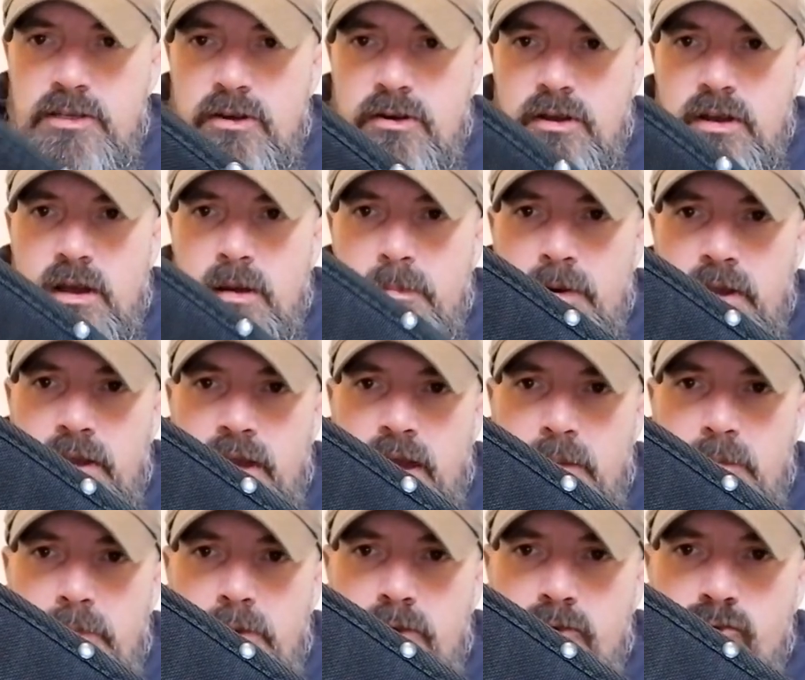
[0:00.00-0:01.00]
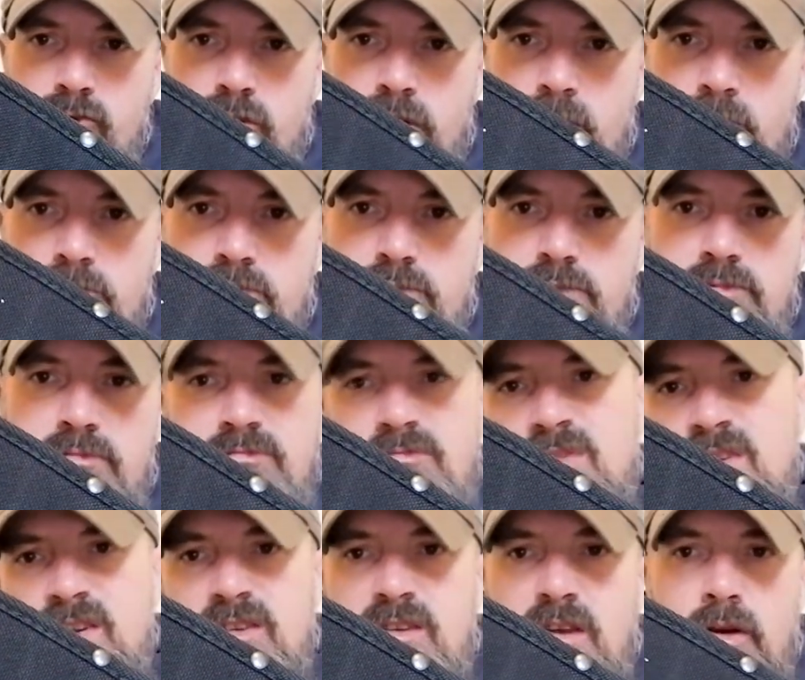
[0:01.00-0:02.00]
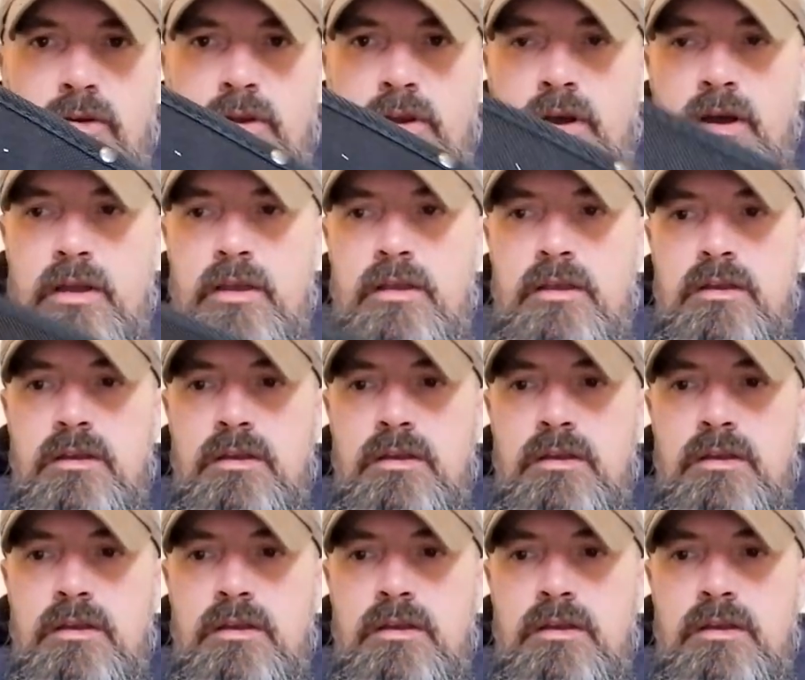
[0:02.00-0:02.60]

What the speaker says: on a couple of camping trips, and it's okay.